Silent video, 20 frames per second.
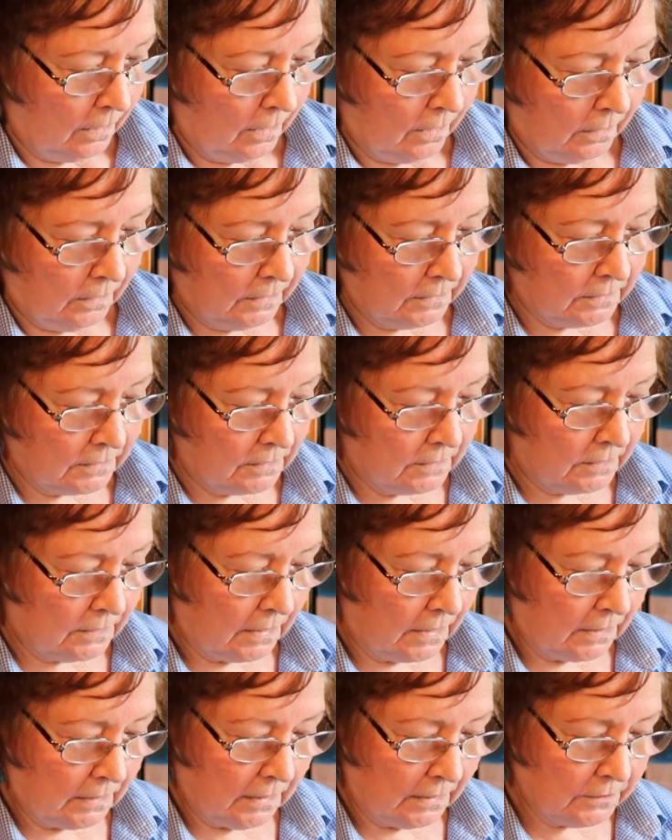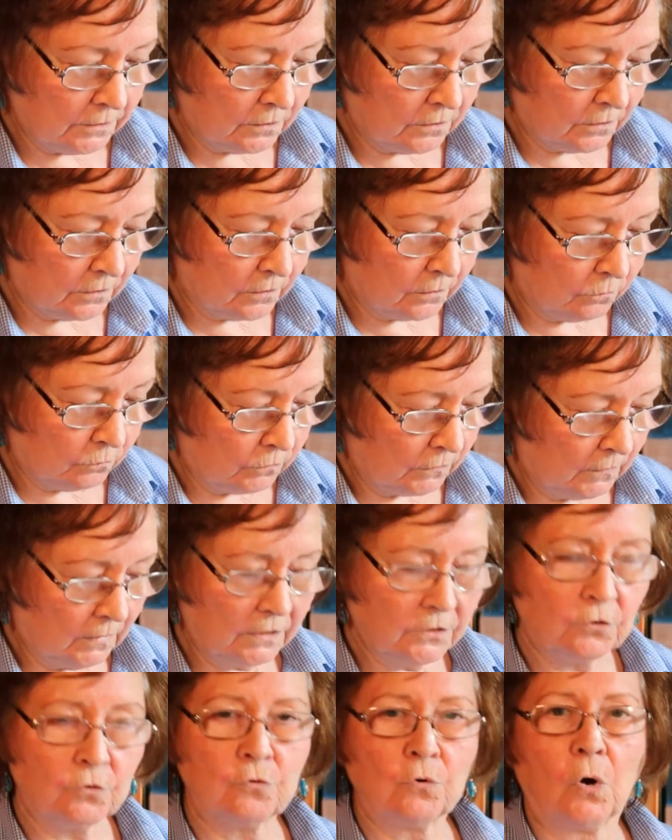let's see, let's
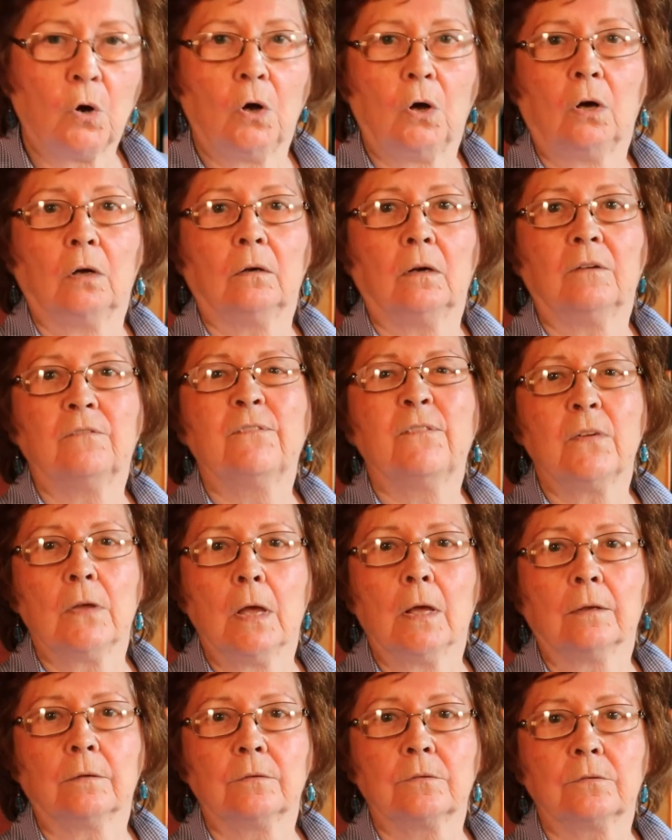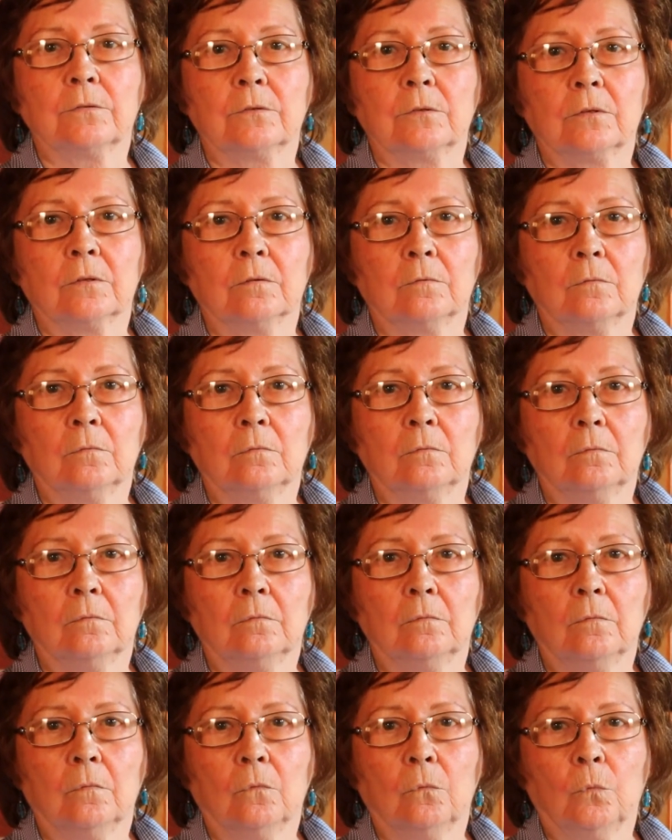draw a fence.
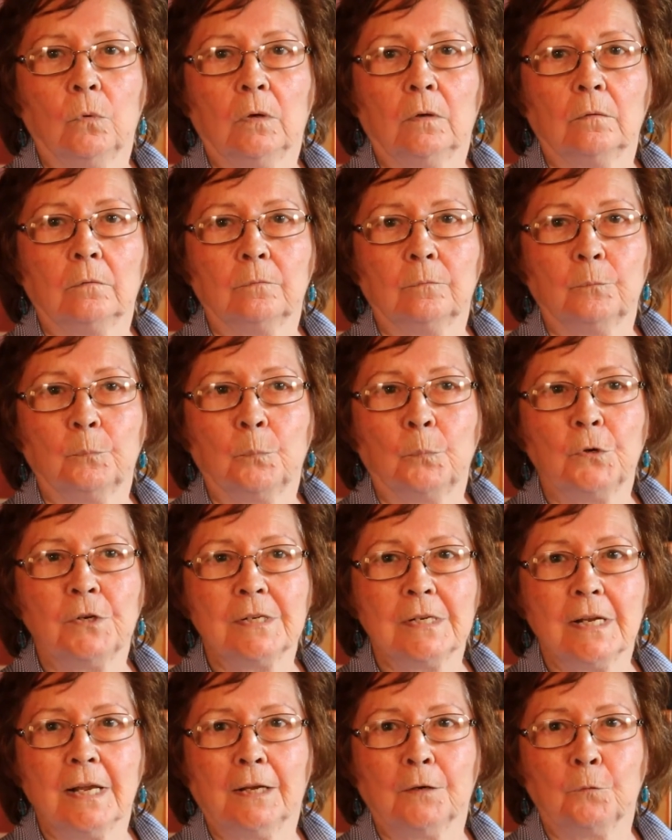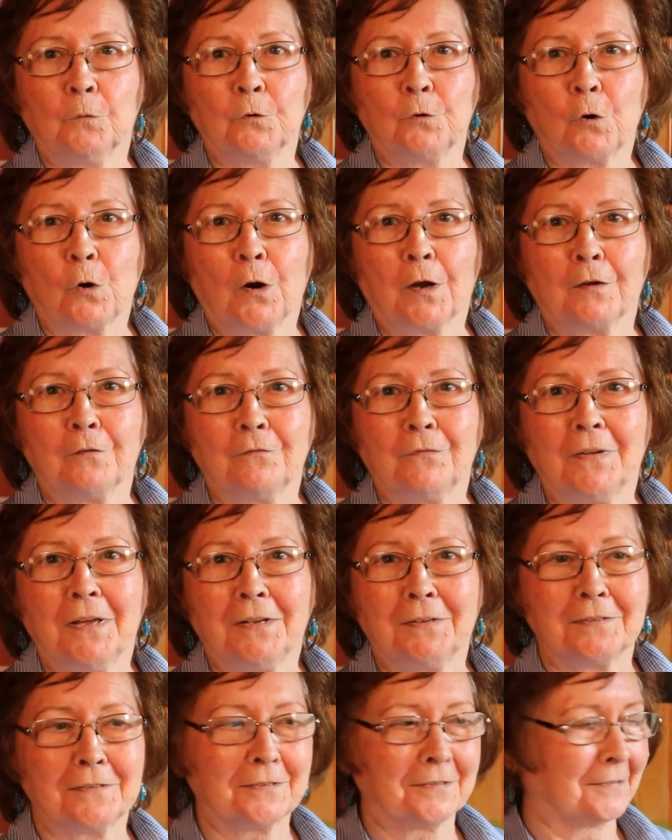We'll pretend we're drawing a
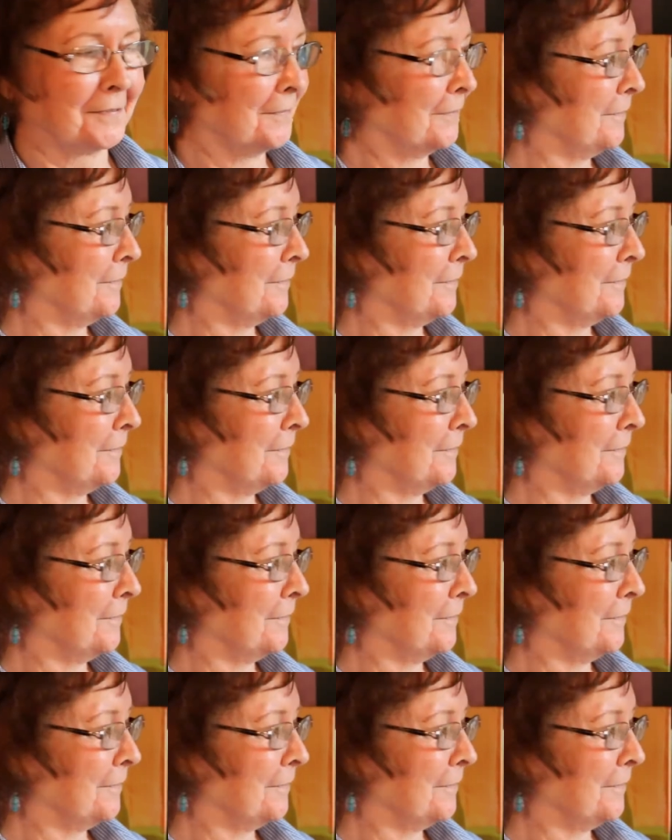fence.